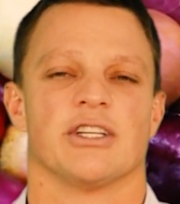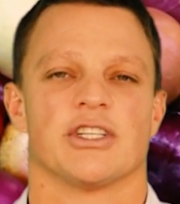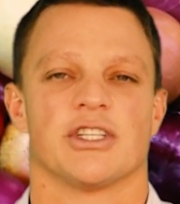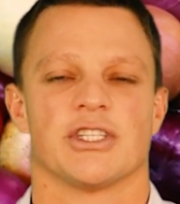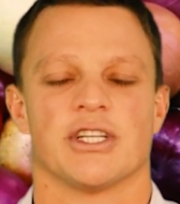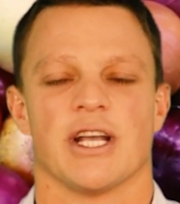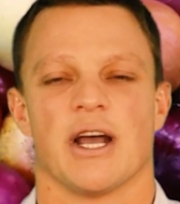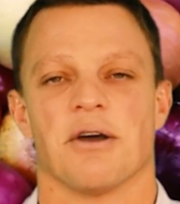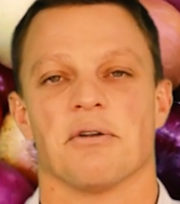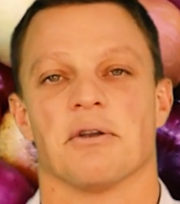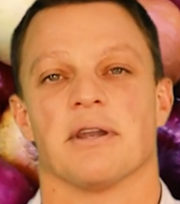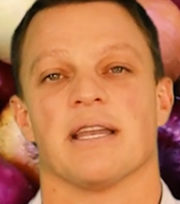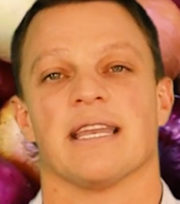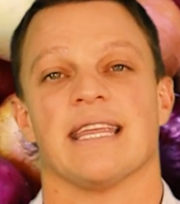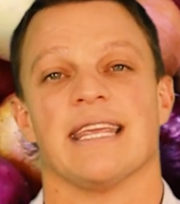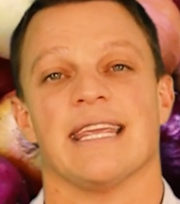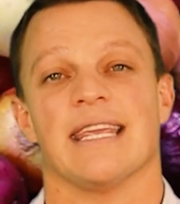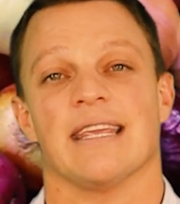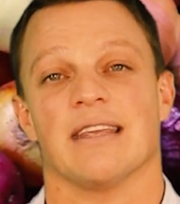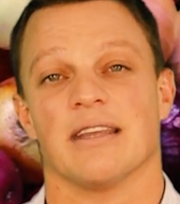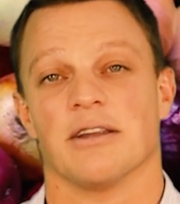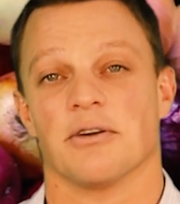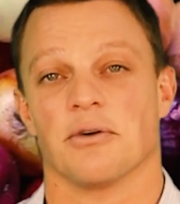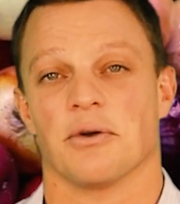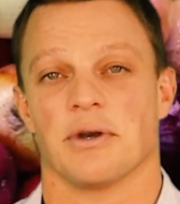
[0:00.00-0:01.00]
showed an
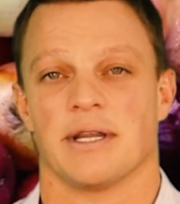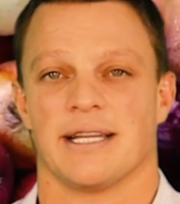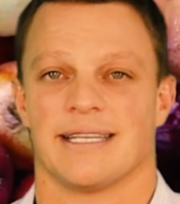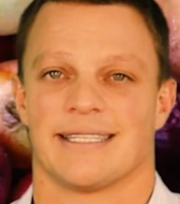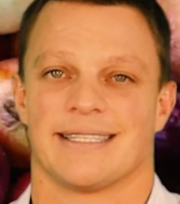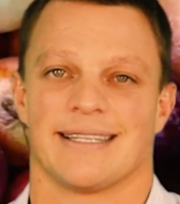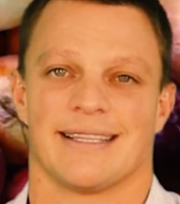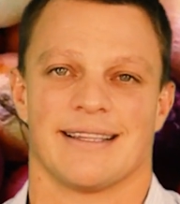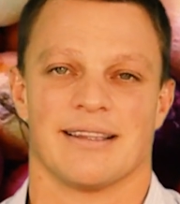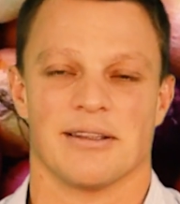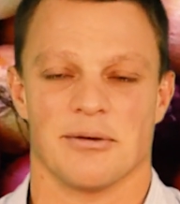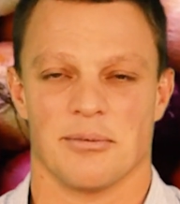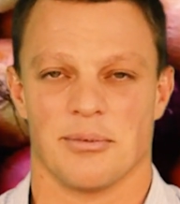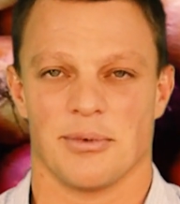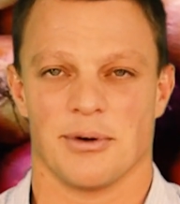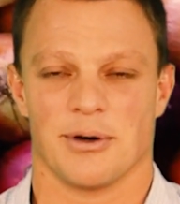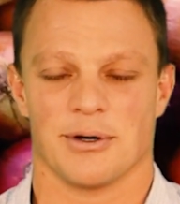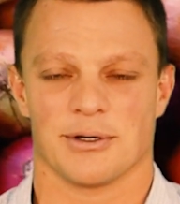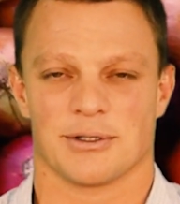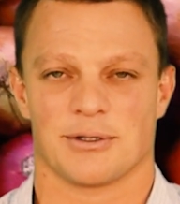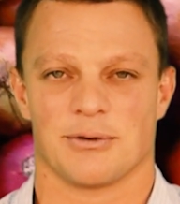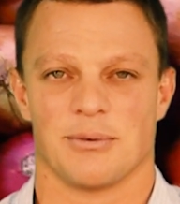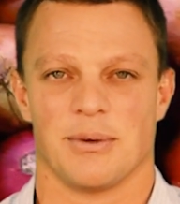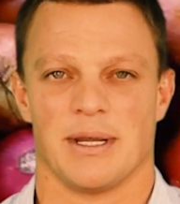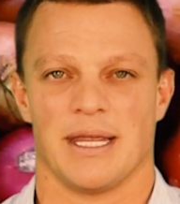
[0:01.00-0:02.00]
increase the
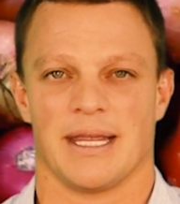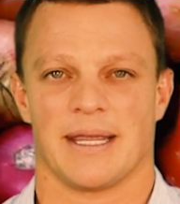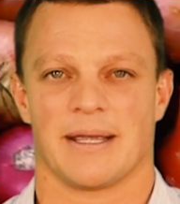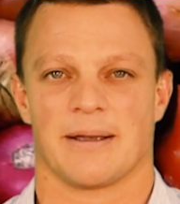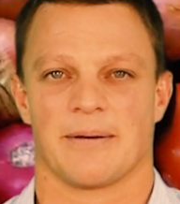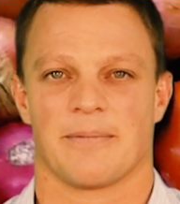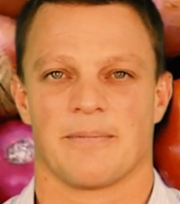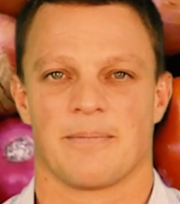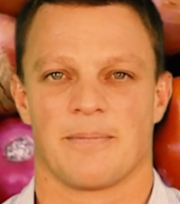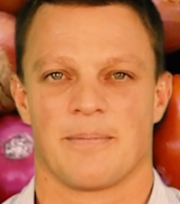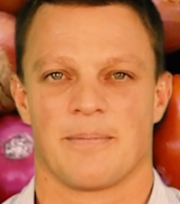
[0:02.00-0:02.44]
past week.